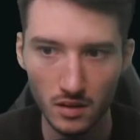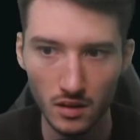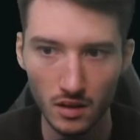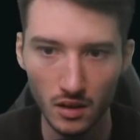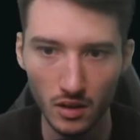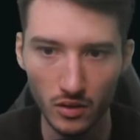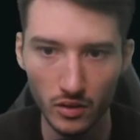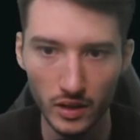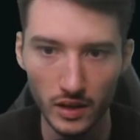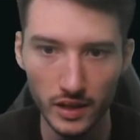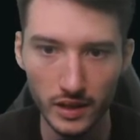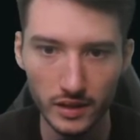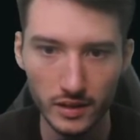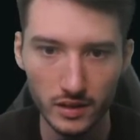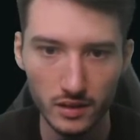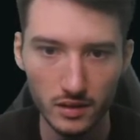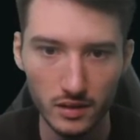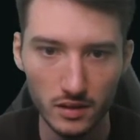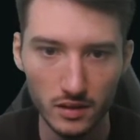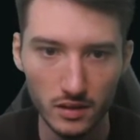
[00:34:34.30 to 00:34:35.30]
Alright.
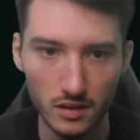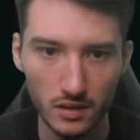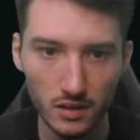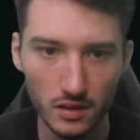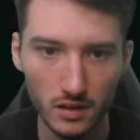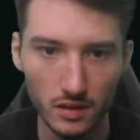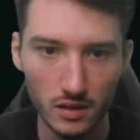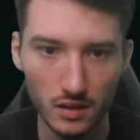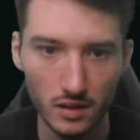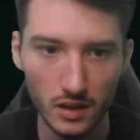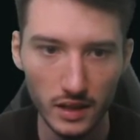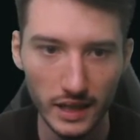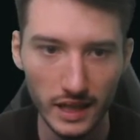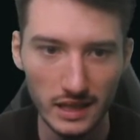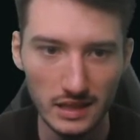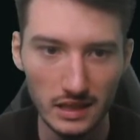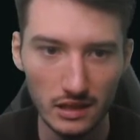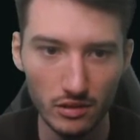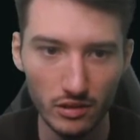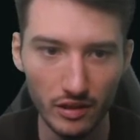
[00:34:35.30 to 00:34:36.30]
I
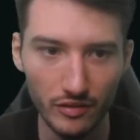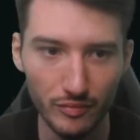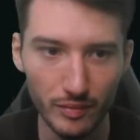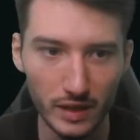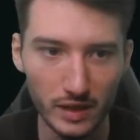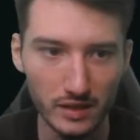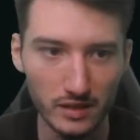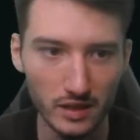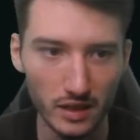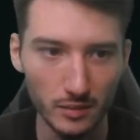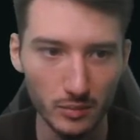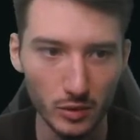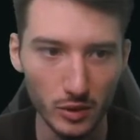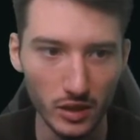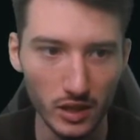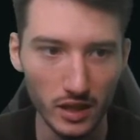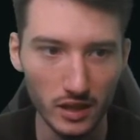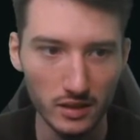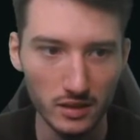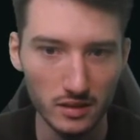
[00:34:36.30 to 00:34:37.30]
guess I don't have many sideboard
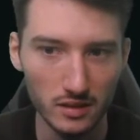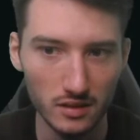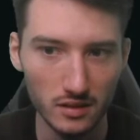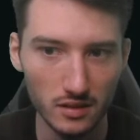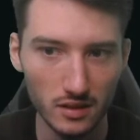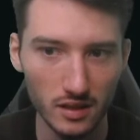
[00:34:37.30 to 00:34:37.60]
cards.